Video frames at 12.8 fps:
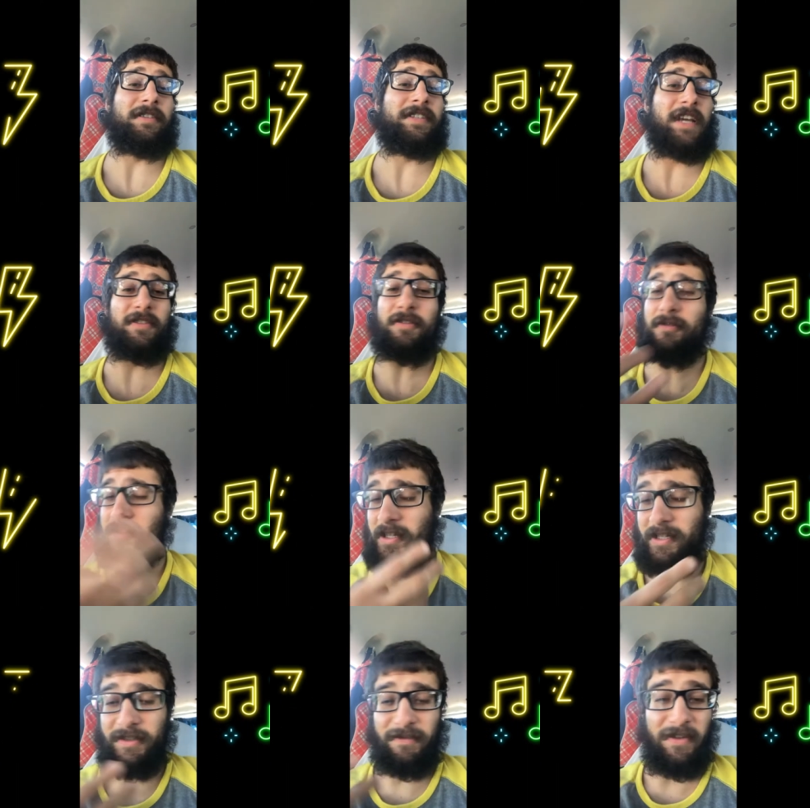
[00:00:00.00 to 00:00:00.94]
tattoos
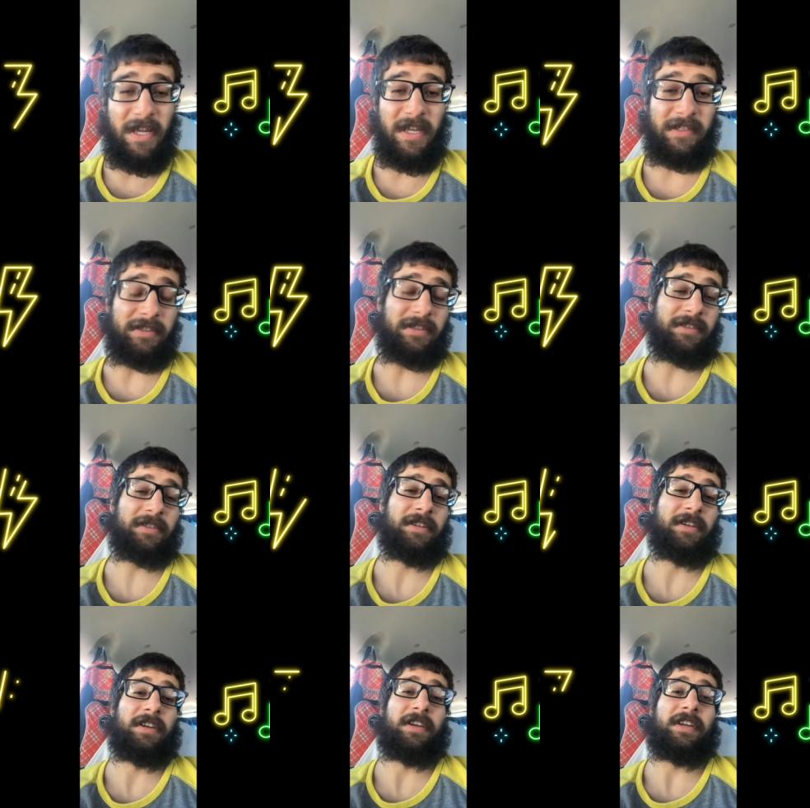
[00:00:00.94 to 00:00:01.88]
on his face,
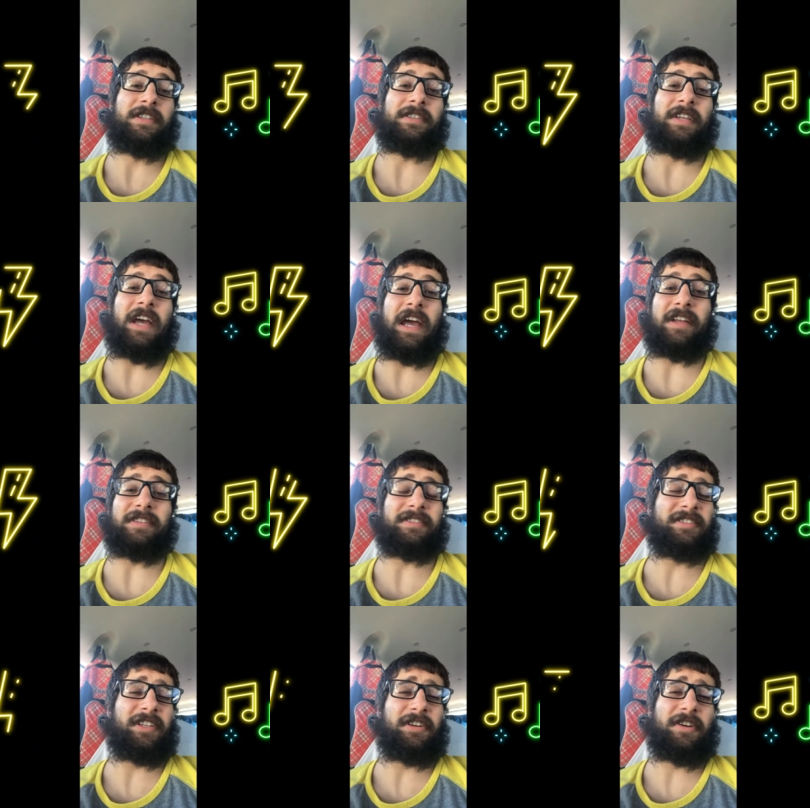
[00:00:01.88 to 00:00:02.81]
he's got
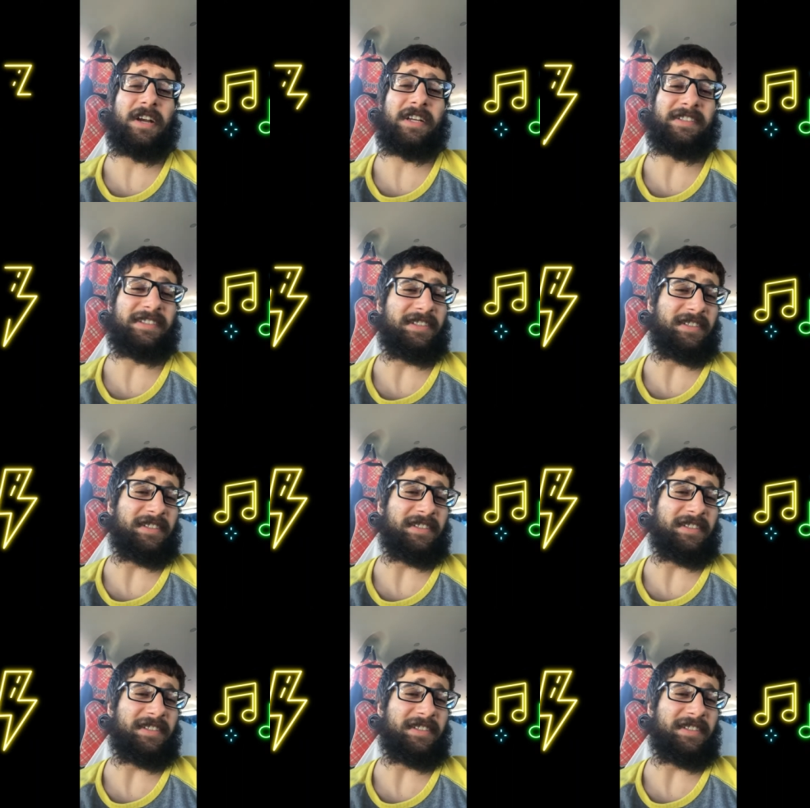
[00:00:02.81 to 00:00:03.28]
cigarettes,